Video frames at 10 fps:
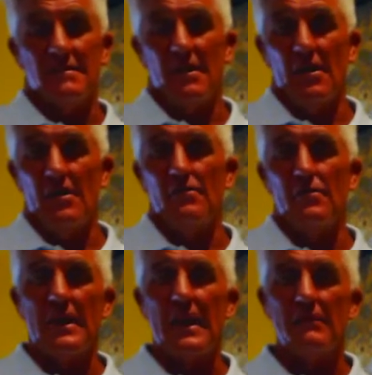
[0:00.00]
You
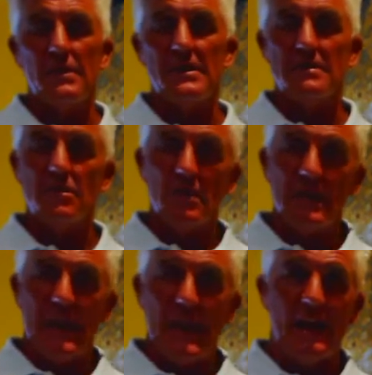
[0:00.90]
know, you
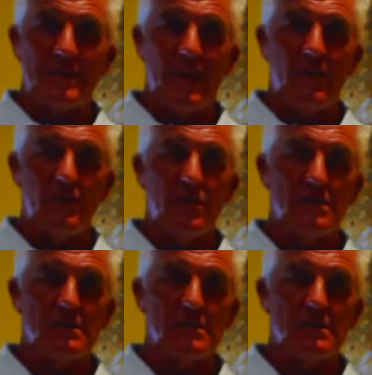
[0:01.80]
can get out there and